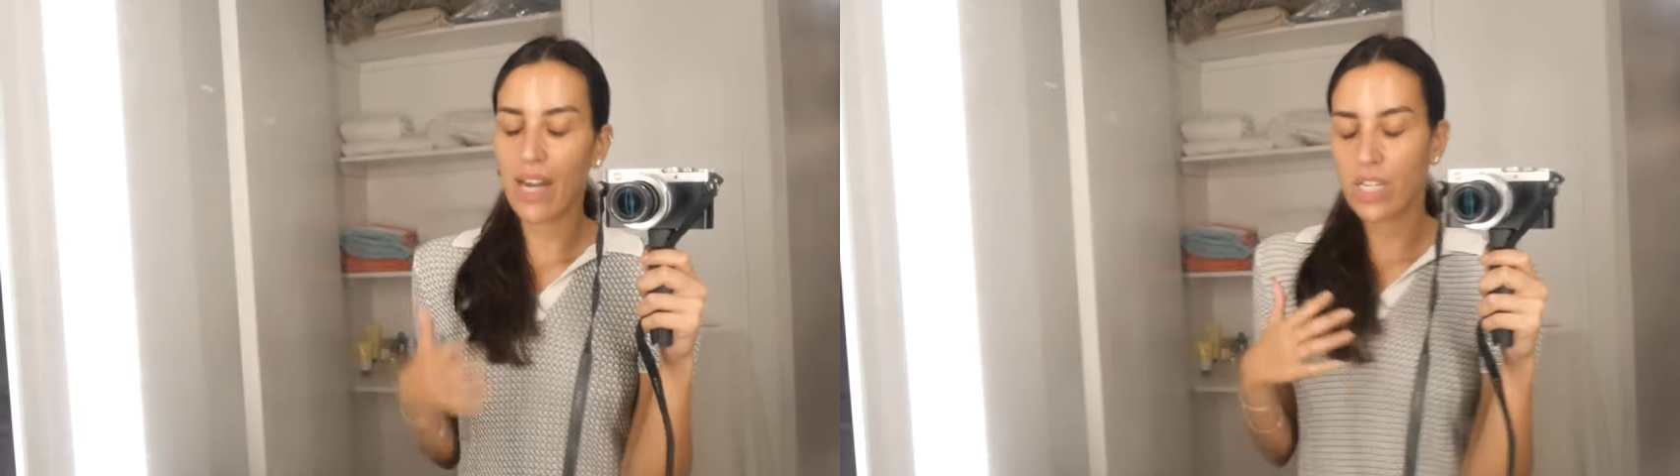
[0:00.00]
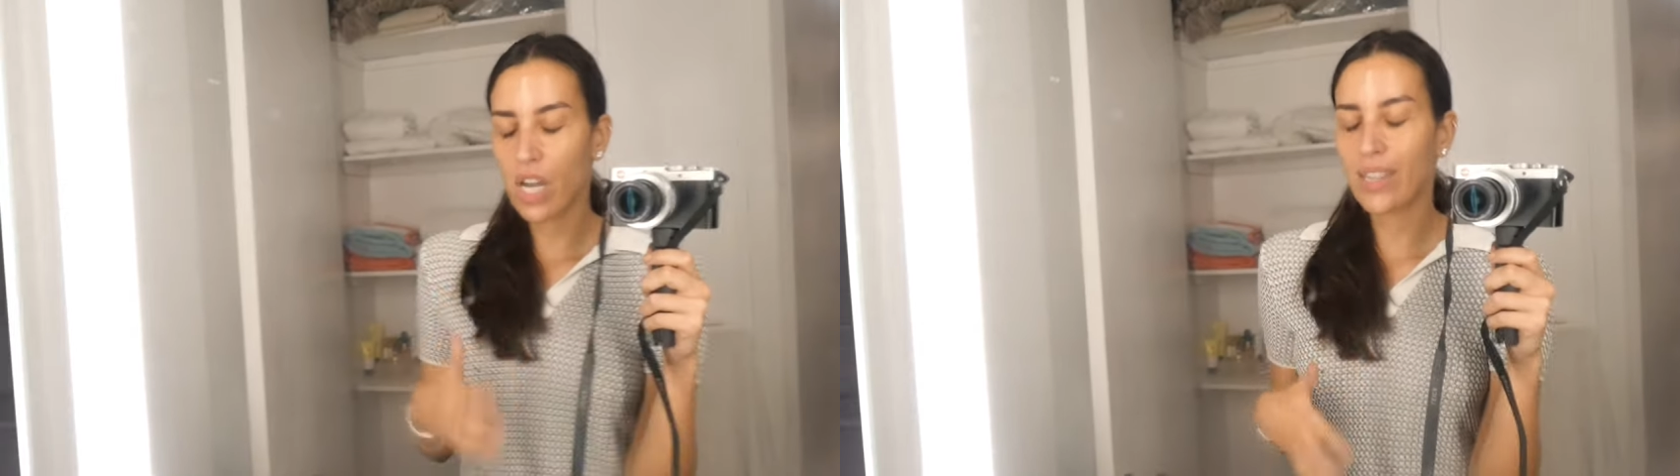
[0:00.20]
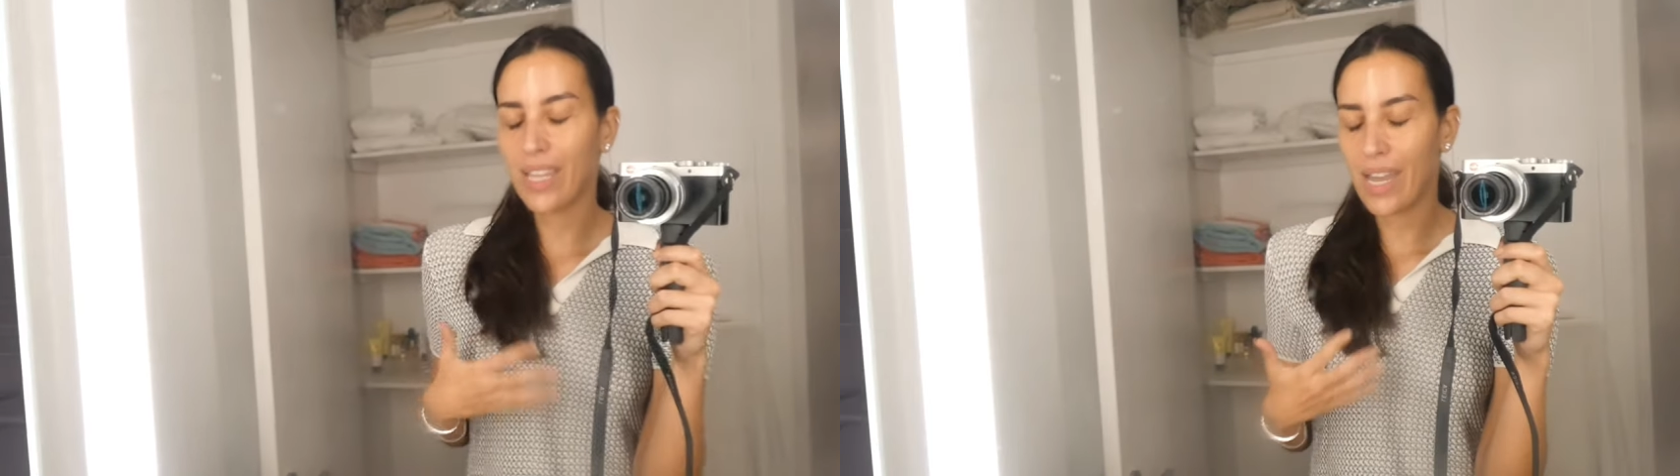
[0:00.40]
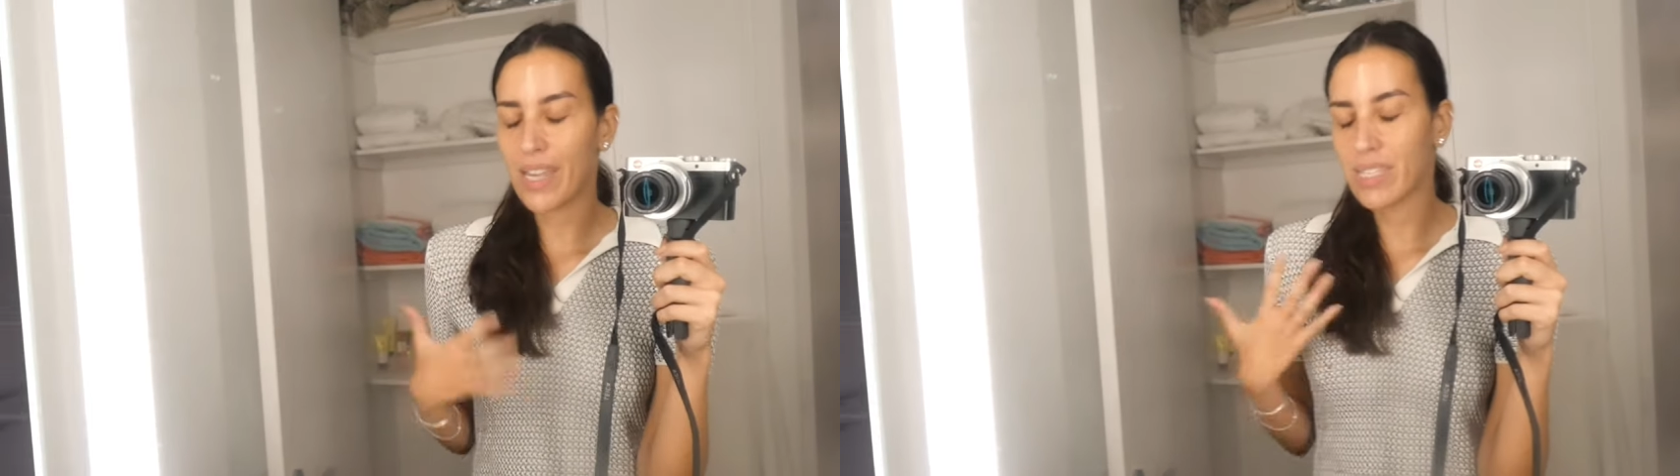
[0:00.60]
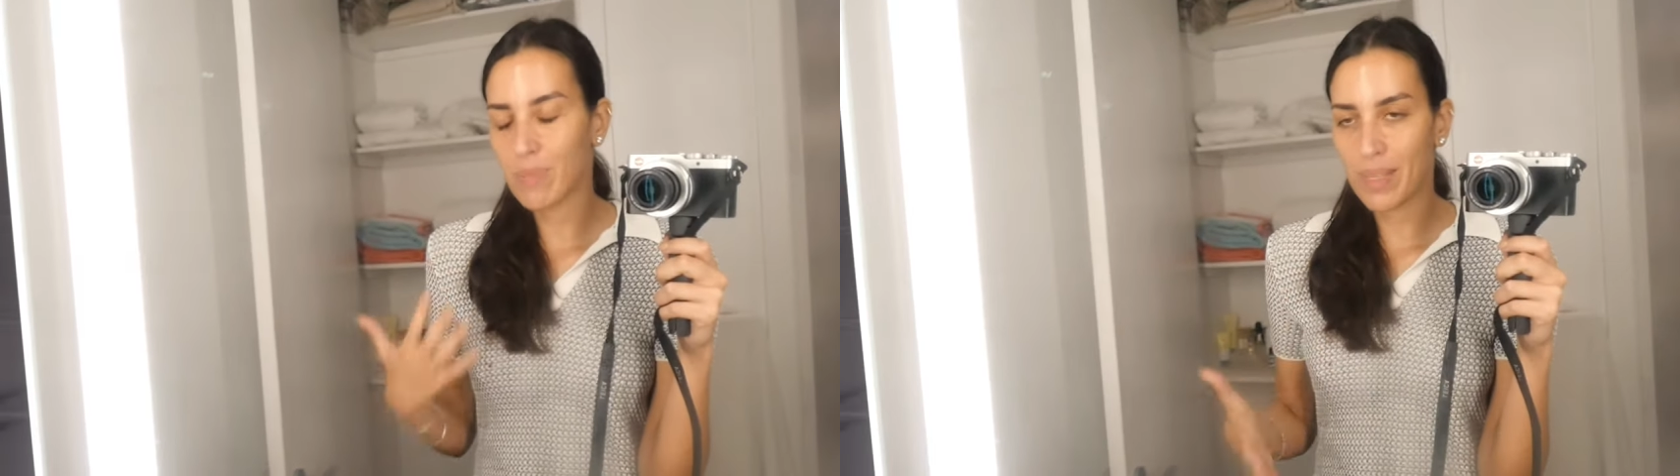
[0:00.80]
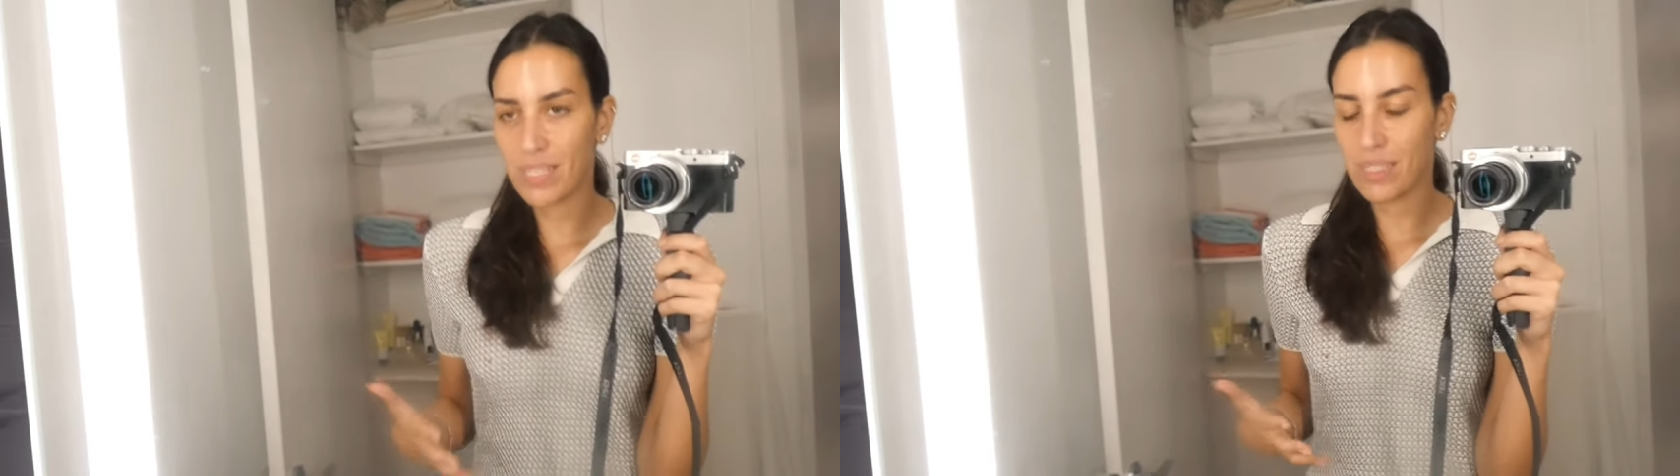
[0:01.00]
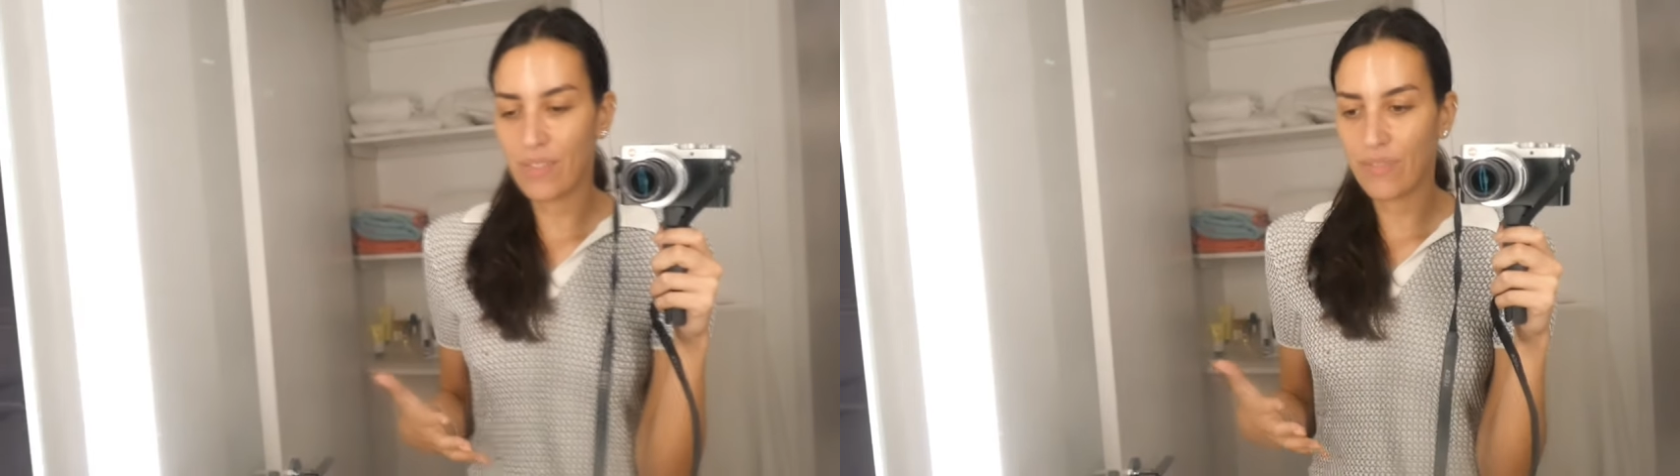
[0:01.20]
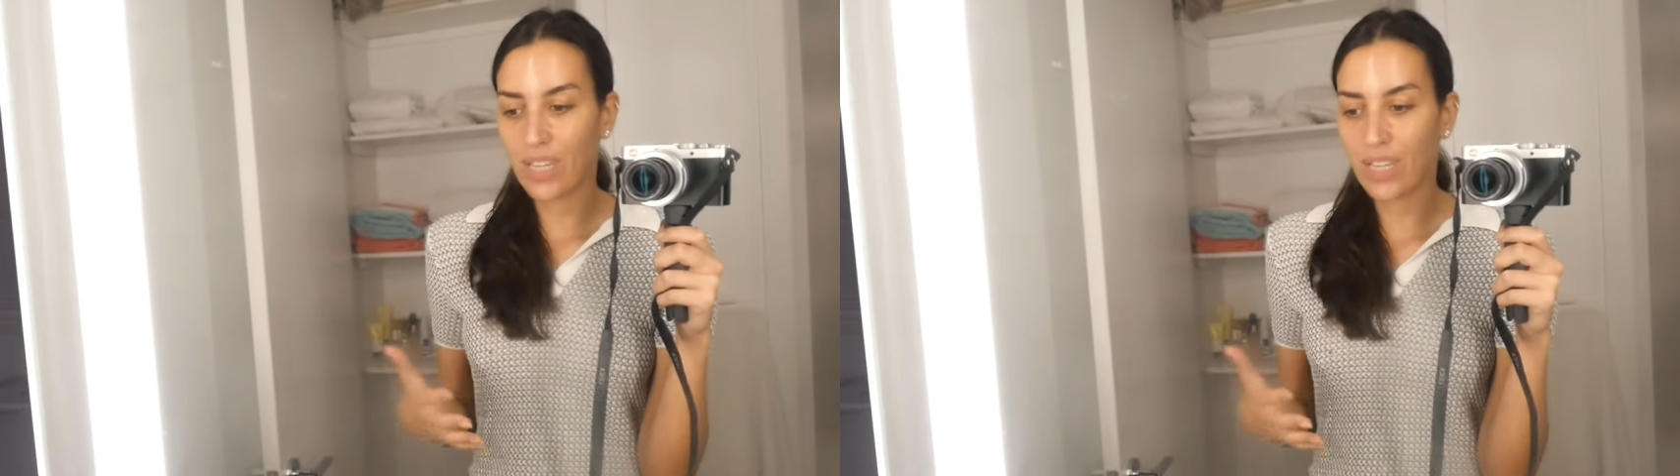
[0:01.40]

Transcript: are not that expensive.